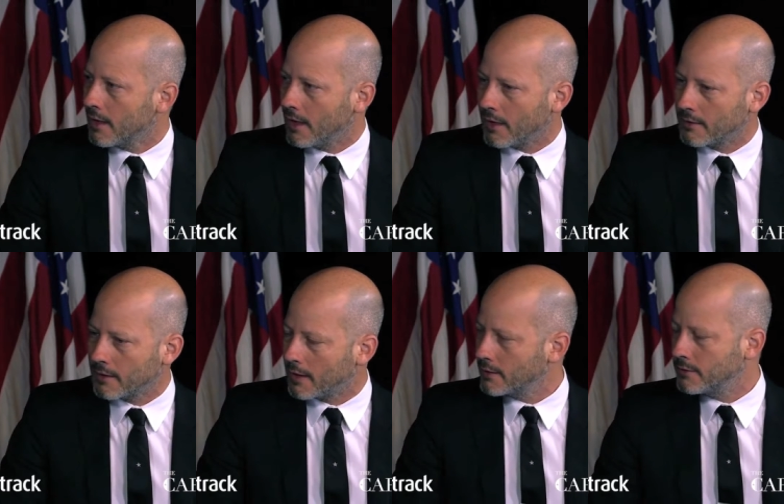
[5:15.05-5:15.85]
and they
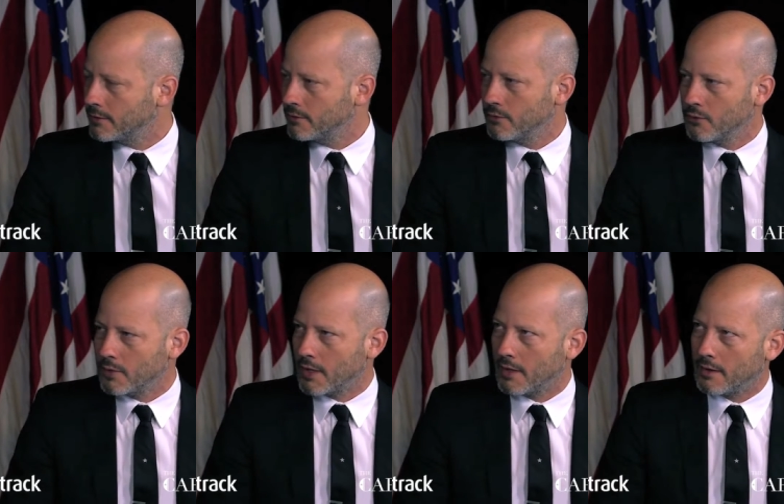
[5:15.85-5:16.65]
like to
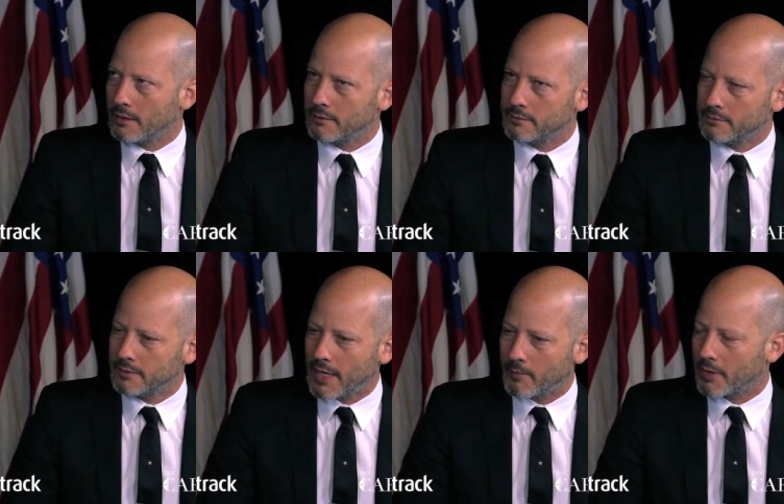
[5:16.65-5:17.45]
uh,
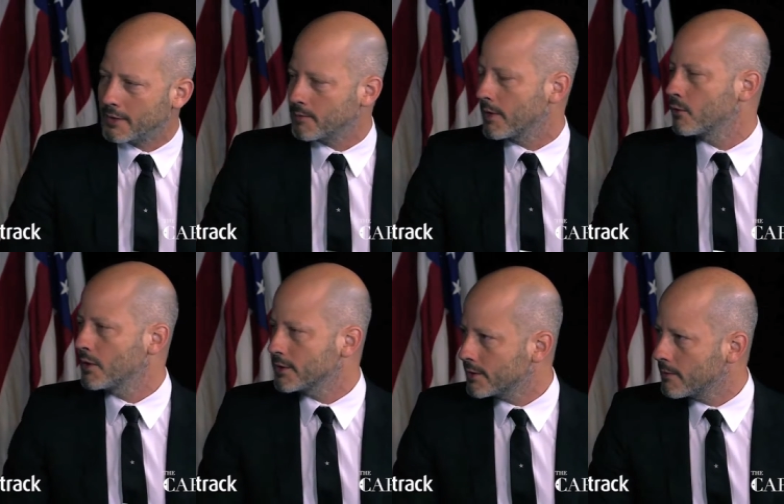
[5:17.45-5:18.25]
capitalize upon the
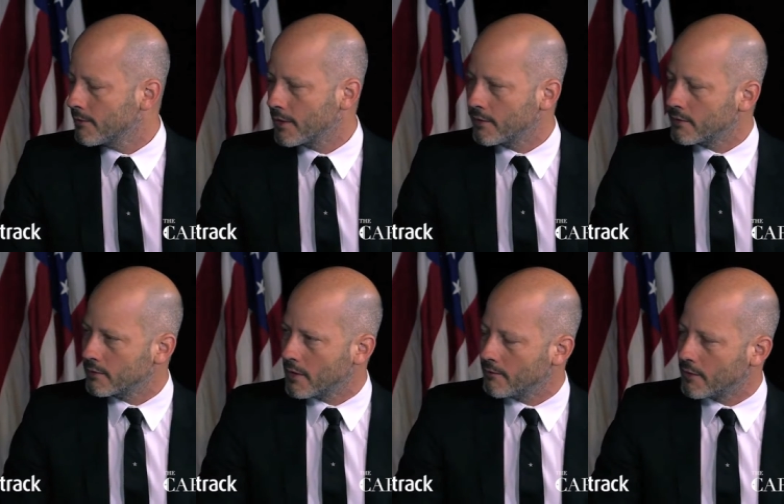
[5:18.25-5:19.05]
wisdom of other
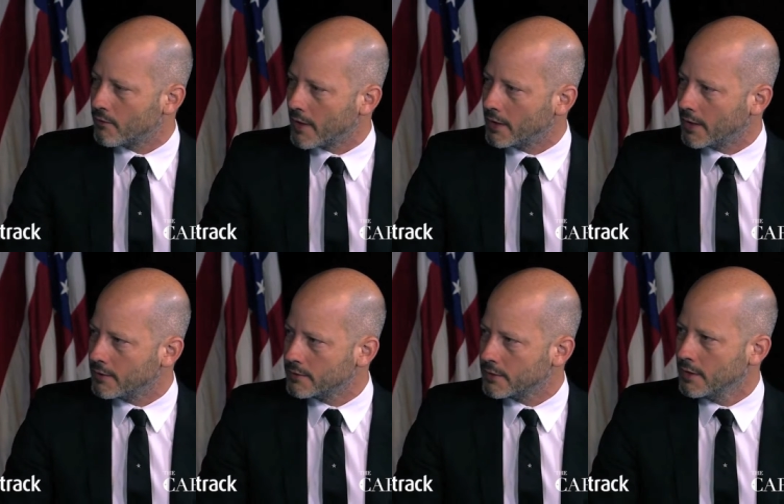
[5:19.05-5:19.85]
of other
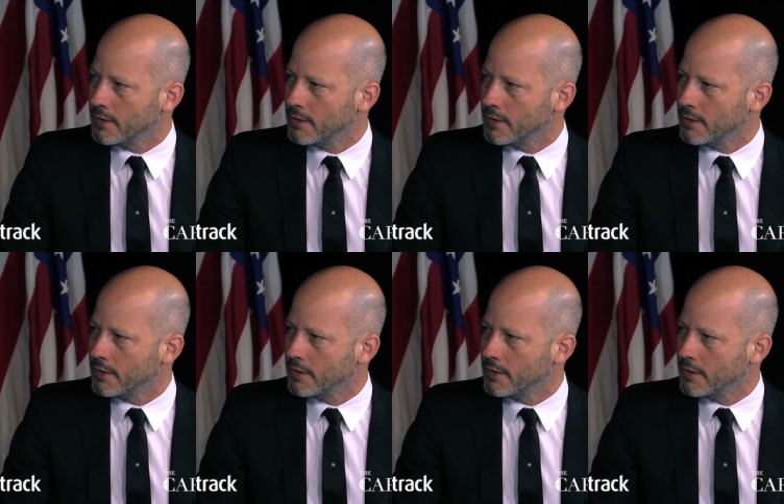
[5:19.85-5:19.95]
regulators.